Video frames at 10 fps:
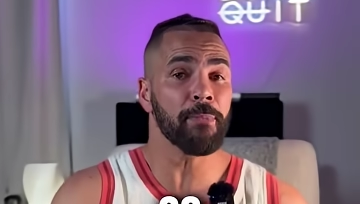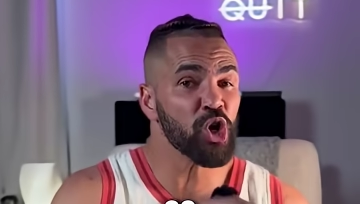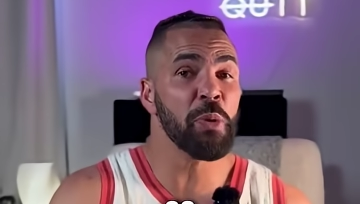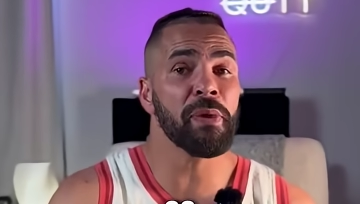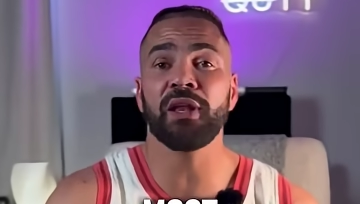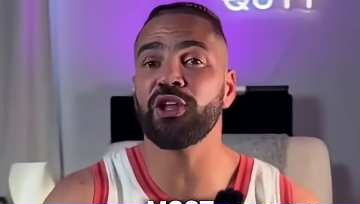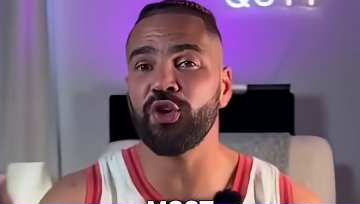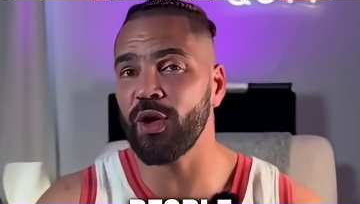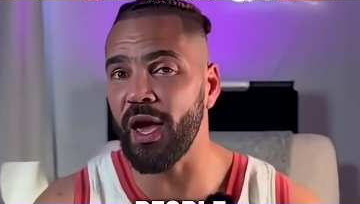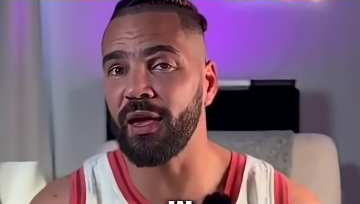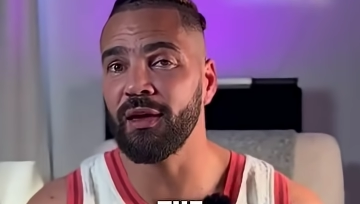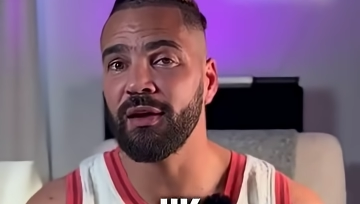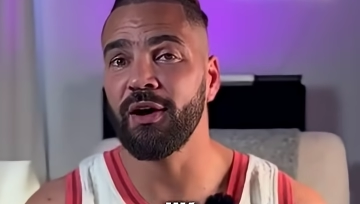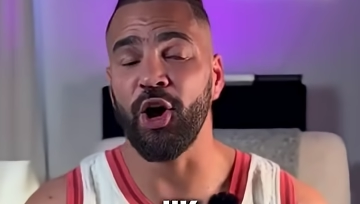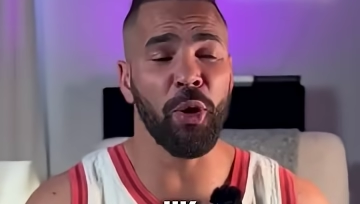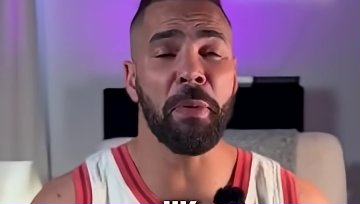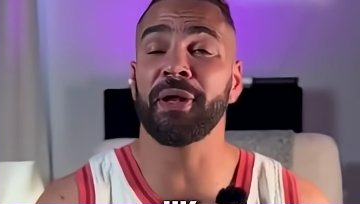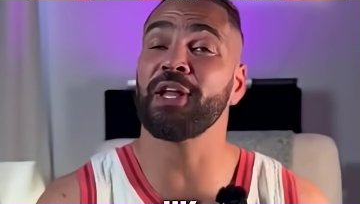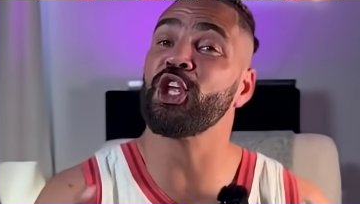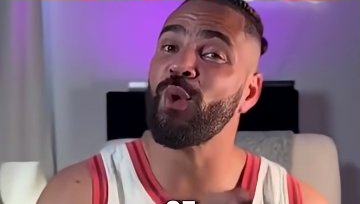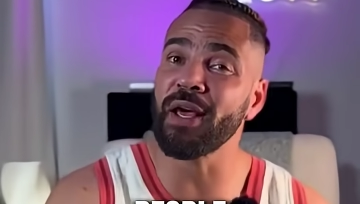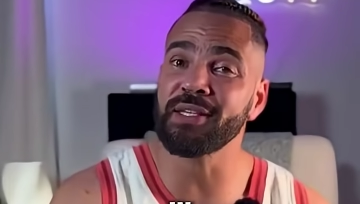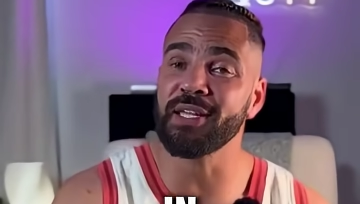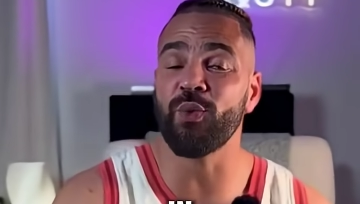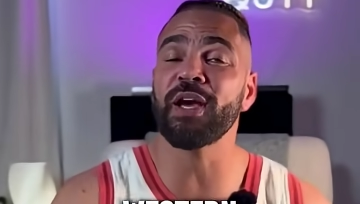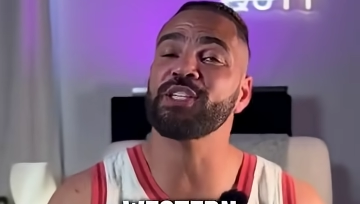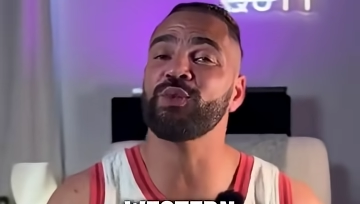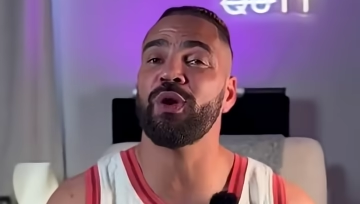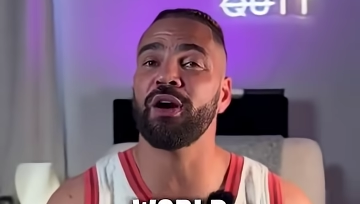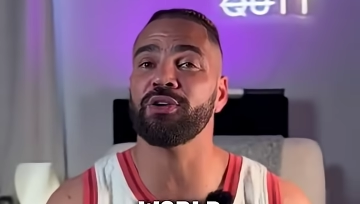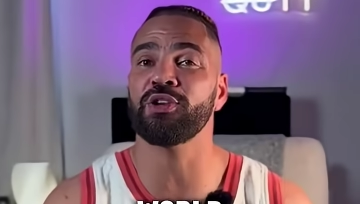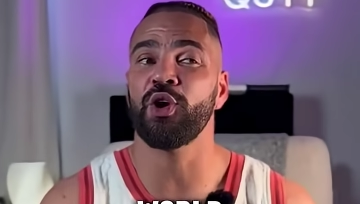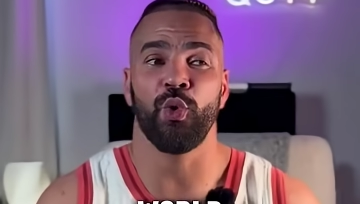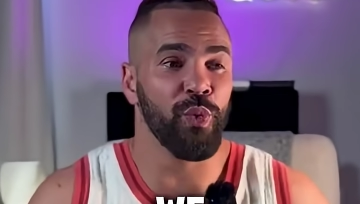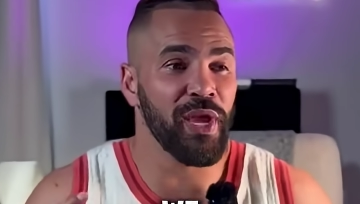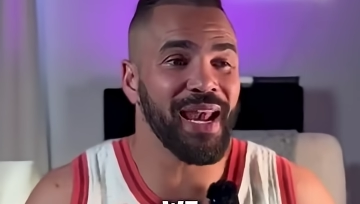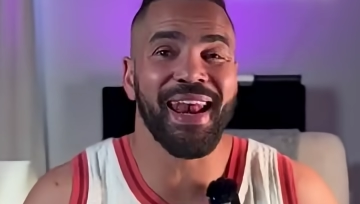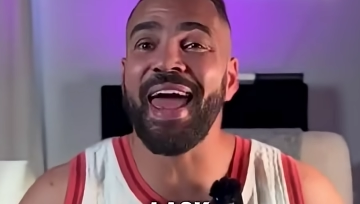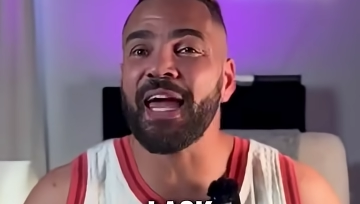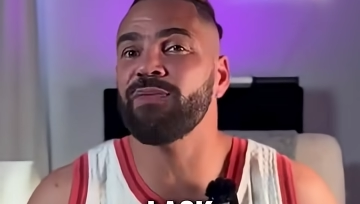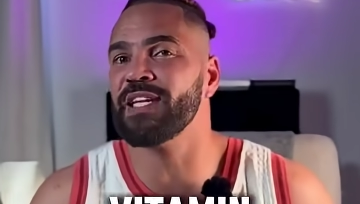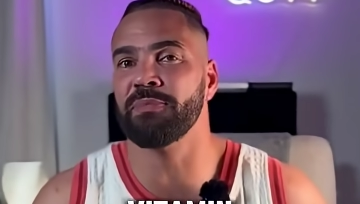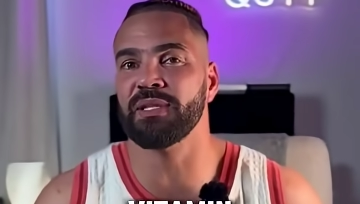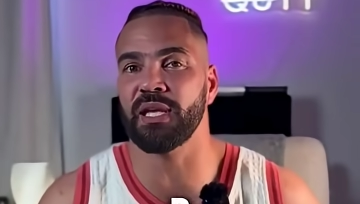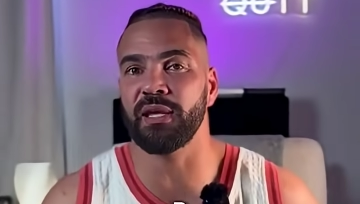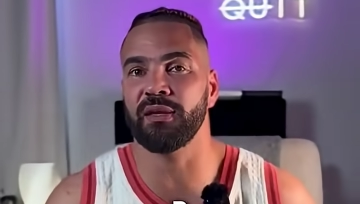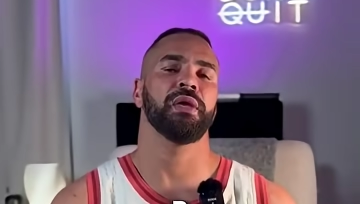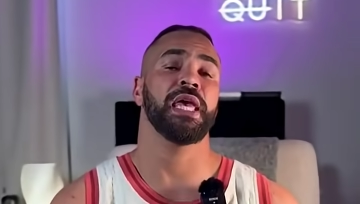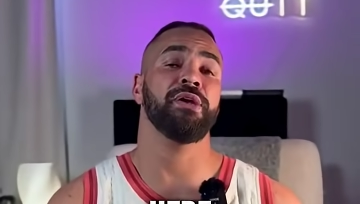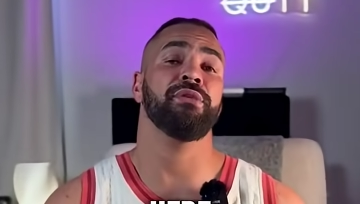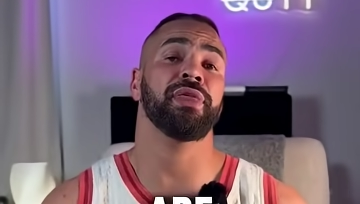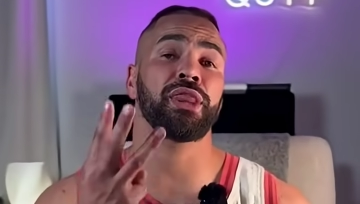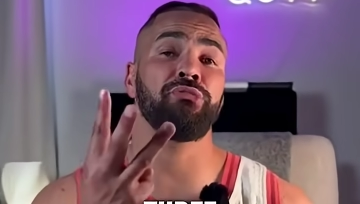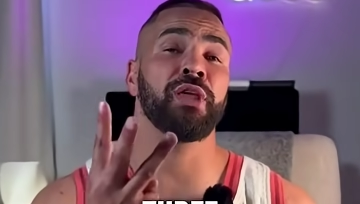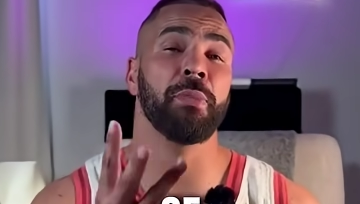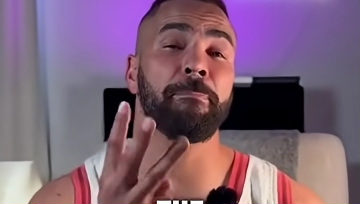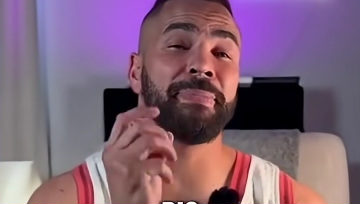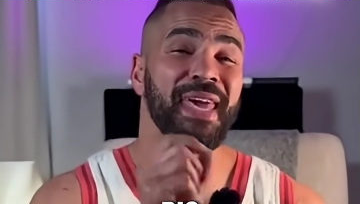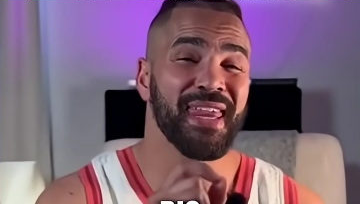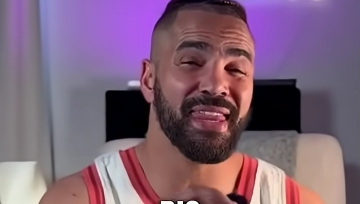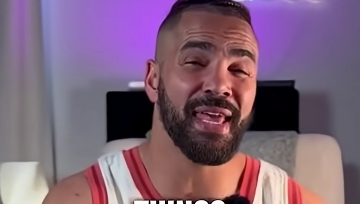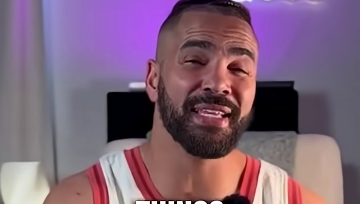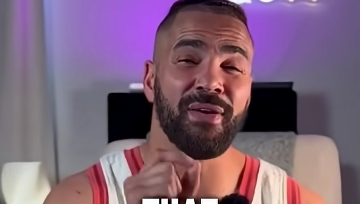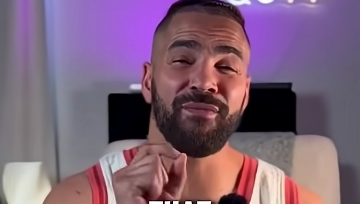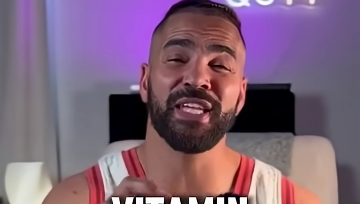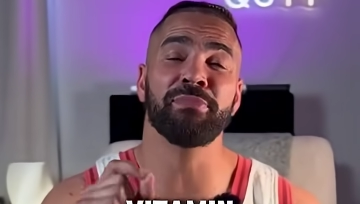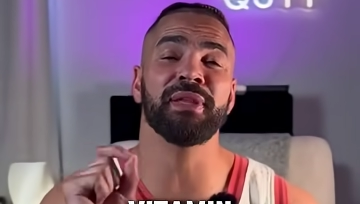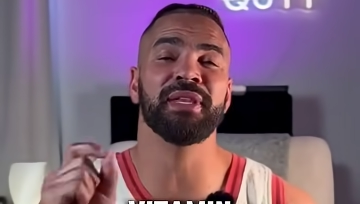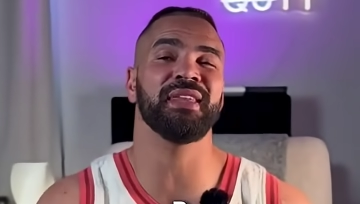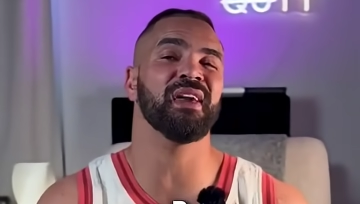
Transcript: most people in the UK, a lot of people in the US, in the Western world, we lack vitamin D. Here are three of the big things that vitamin D